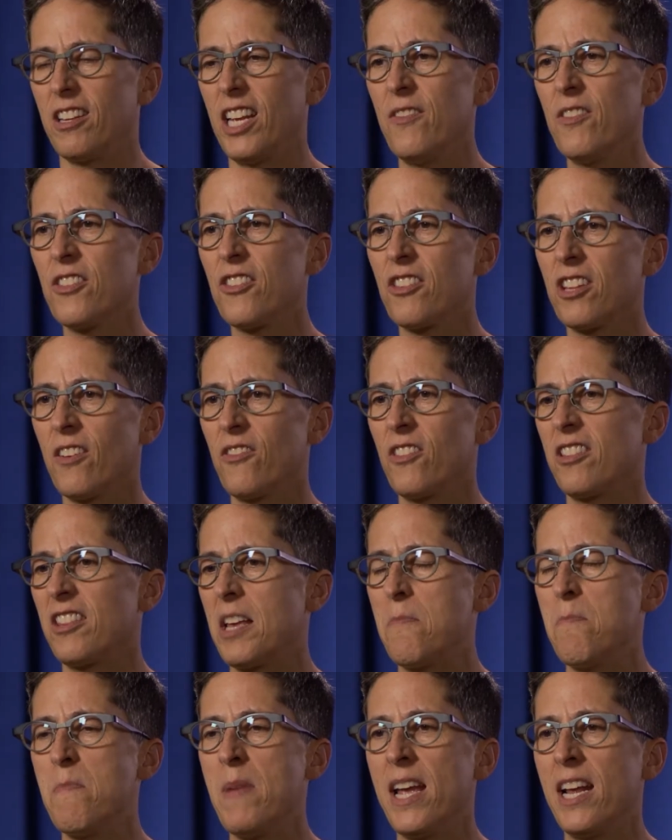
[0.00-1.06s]
Even stuff that
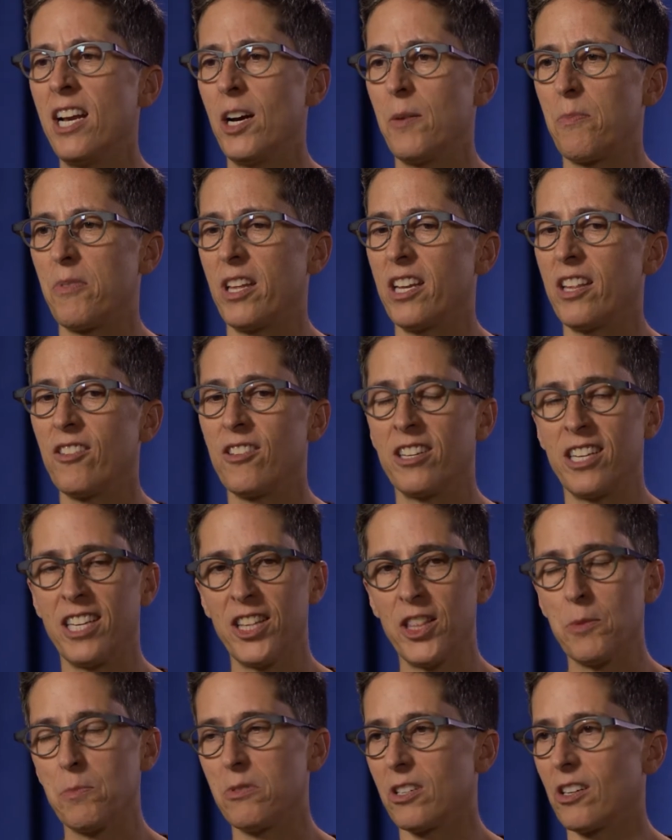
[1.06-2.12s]
they made up that isn't
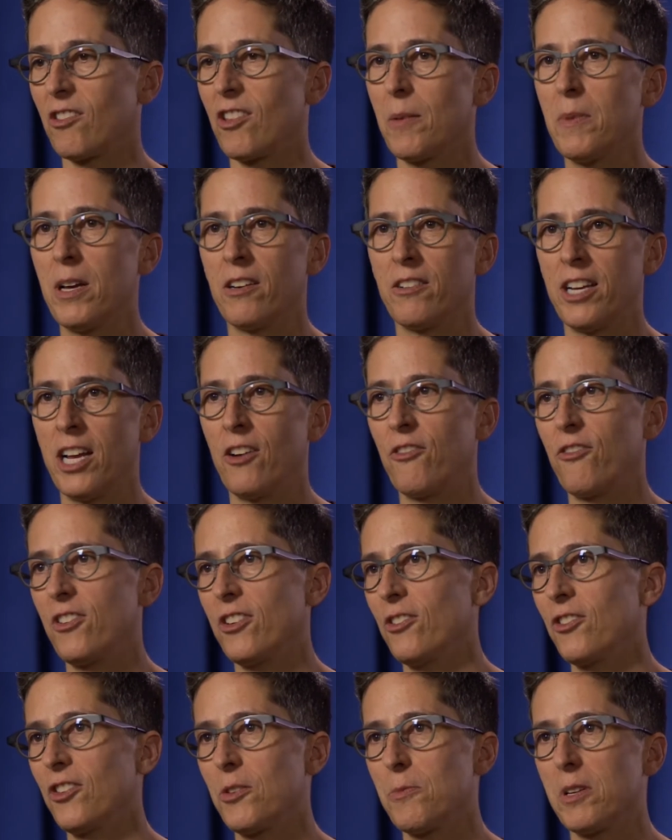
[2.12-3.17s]
in the book somehow now
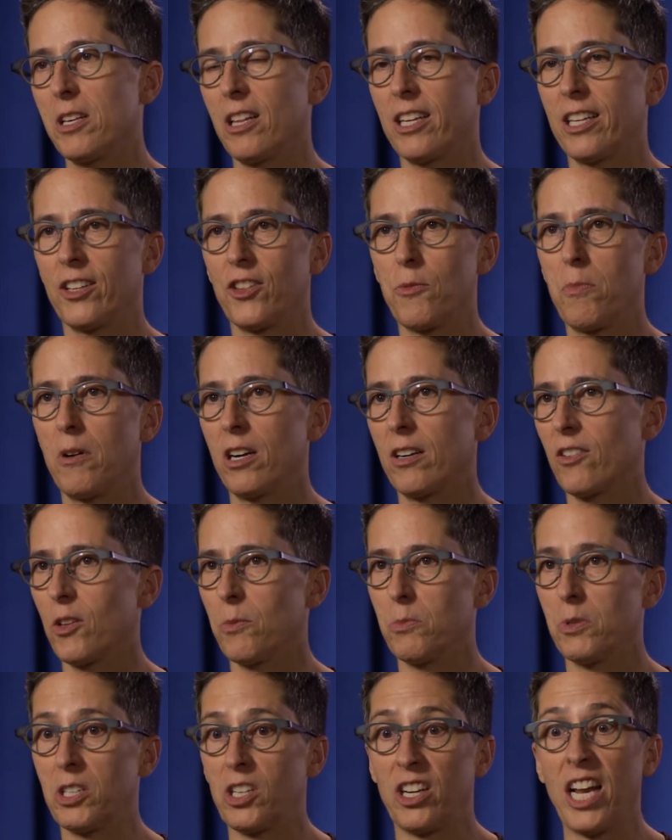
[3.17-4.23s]
feels to me like it's part of
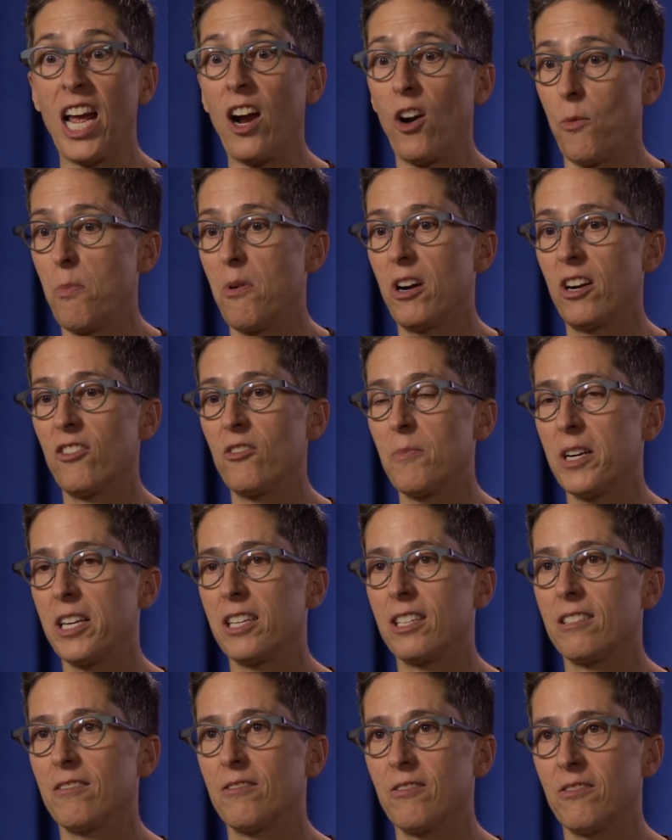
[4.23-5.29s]
the book or part of
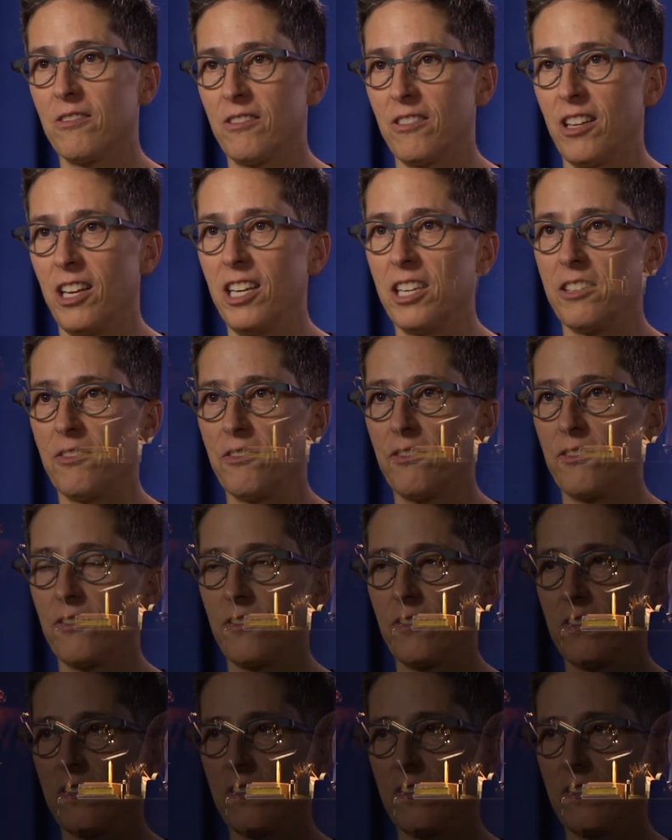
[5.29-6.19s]
my life.